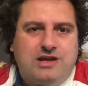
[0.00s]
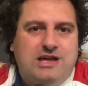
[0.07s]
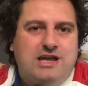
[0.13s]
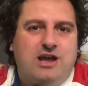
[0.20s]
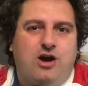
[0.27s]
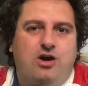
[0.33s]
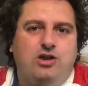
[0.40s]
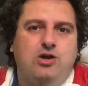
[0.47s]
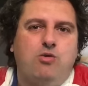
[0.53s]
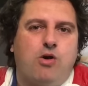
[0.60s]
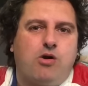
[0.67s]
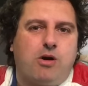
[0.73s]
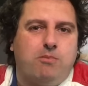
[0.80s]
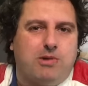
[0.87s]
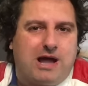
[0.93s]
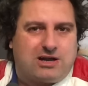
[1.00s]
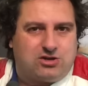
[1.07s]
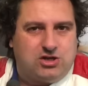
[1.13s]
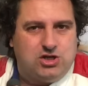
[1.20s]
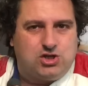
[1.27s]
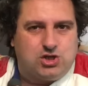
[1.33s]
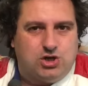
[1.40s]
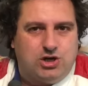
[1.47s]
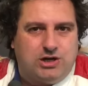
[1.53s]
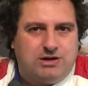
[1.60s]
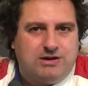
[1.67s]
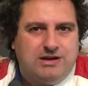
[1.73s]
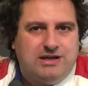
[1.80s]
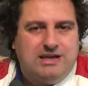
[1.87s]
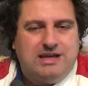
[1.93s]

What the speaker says: He only wore a black t-shirt